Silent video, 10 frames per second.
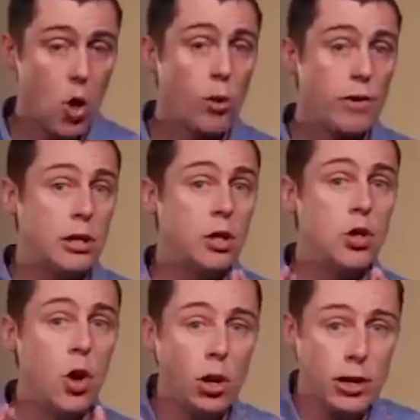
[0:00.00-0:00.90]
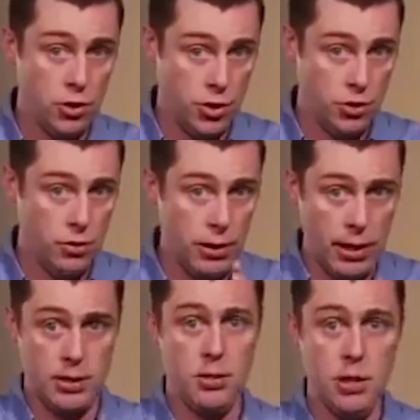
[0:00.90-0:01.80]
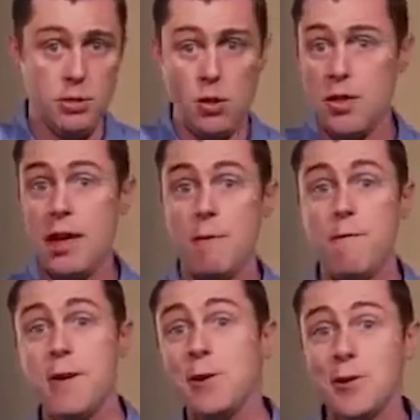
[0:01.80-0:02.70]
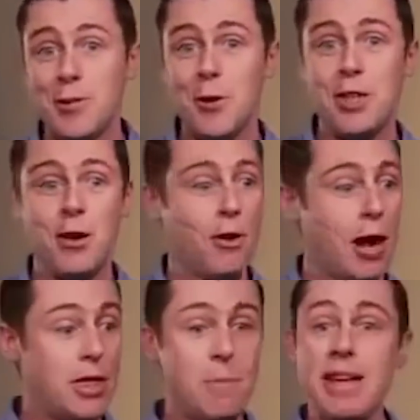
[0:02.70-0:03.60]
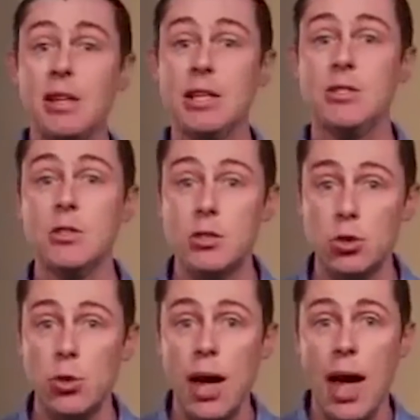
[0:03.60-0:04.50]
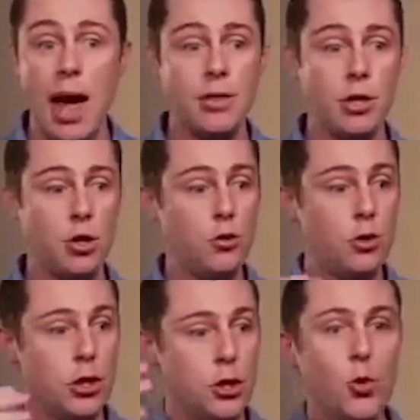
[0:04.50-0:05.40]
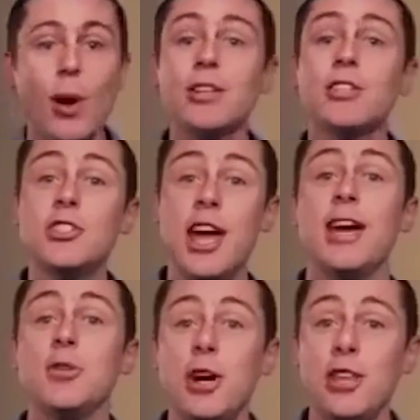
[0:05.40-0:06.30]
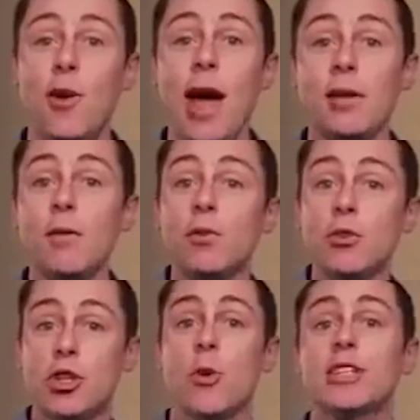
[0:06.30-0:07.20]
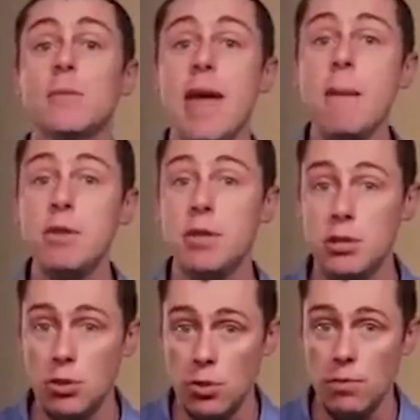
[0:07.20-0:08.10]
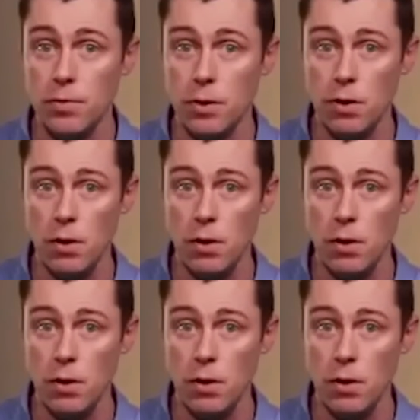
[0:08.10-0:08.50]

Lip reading: We've acknowledged the customer so that they feel as though they're being listened to and that you understand where they're at. You're showing some empathy to them.